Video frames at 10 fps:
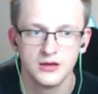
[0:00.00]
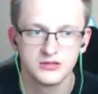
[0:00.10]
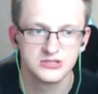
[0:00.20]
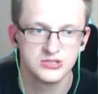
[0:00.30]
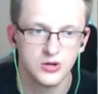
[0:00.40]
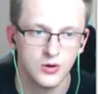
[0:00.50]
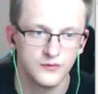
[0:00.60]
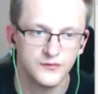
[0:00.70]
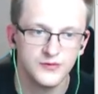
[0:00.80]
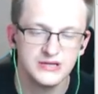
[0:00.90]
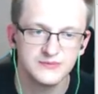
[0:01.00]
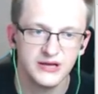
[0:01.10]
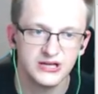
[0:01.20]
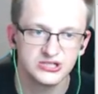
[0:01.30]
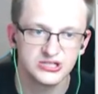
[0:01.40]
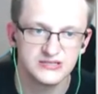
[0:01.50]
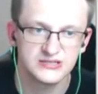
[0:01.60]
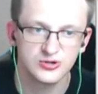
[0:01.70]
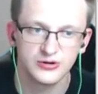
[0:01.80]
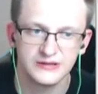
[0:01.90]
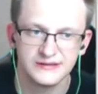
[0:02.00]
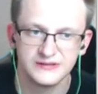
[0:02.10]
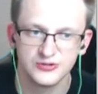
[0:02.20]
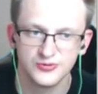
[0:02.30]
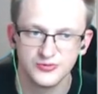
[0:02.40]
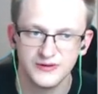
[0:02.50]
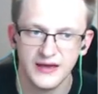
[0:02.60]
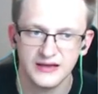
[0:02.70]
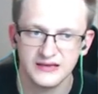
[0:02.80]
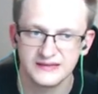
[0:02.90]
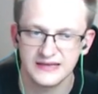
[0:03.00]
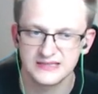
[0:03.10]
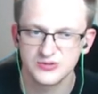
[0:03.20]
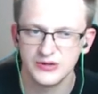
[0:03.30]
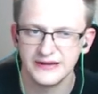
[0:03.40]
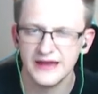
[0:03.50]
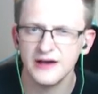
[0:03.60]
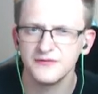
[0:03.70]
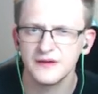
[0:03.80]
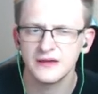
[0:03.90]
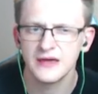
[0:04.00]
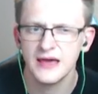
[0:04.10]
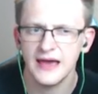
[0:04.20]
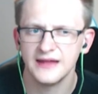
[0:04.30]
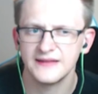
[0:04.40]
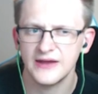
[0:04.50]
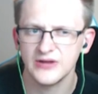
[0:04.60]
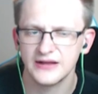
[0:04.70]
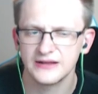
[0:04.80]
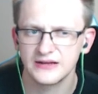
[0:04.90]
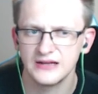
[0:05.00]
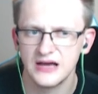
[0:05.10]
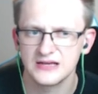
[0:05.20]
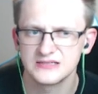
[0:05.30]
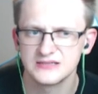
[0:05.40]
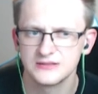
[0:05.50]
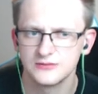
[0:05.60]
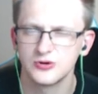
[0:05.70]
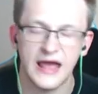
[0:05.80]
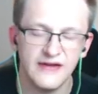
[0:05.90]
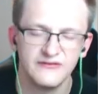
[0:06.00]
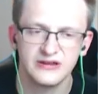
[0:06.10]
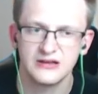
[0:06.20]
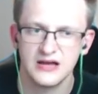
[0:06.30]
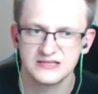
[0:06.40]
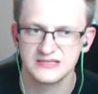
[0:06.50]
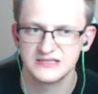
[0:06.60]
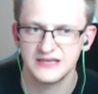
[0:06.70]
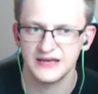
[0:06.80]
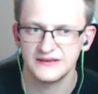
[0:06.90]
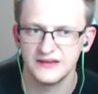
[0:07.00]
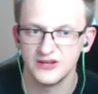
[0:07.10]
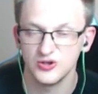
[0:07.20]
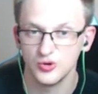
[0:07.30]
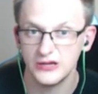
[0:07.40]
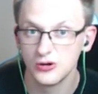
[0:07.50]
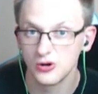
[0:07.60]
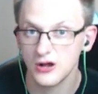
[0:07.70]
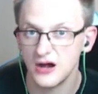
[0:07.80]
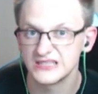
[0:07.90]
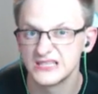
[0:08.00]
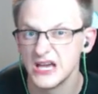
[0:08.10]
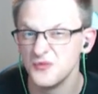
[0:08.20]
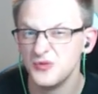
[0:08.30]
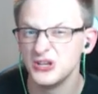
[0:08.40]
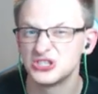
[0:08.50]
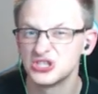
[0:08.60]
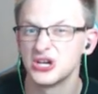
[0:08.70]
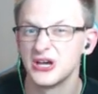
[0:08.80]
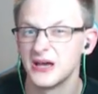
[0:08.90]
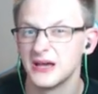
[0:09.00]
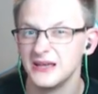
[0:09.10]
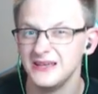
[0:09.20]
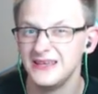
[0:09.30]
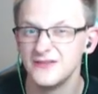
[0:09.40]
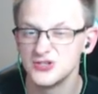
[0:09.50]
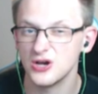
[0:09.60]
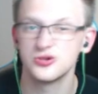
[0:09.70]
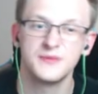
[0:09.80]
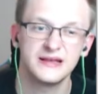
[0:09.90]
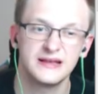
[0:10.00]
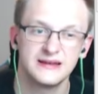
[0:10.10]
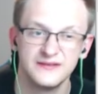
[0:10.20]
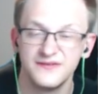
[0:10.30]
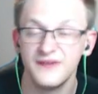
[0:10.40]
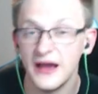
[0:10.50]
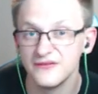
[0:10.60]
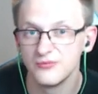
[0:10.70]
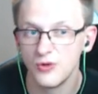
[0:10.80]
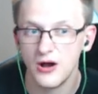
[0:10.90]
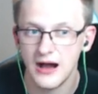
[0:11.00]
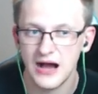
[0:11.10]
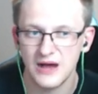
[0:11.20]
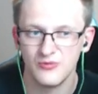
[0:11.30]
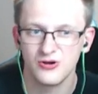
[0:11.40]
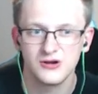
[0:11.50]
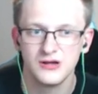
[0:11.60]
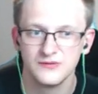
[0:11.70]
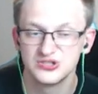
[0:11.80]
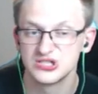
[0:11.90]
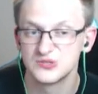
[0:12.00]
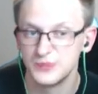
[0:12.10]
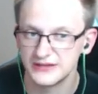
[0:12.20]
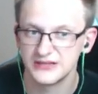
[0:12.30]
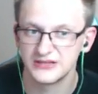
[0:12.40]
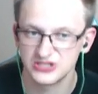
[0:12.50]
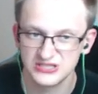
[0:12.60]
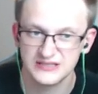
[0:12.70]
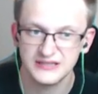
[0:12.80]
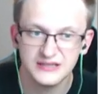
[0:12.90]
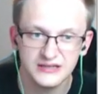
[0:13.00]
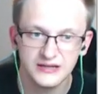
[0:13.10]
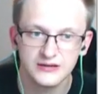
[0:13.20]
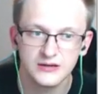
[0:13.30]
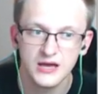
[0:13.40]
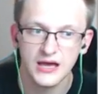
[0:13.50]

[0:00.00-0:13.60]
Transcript: So Freeze Mage is a currently tier two deck. It gets really nothing, and every other class or every class is getting the new hero cards, which gives you automatically five more armor, which is better than just healing.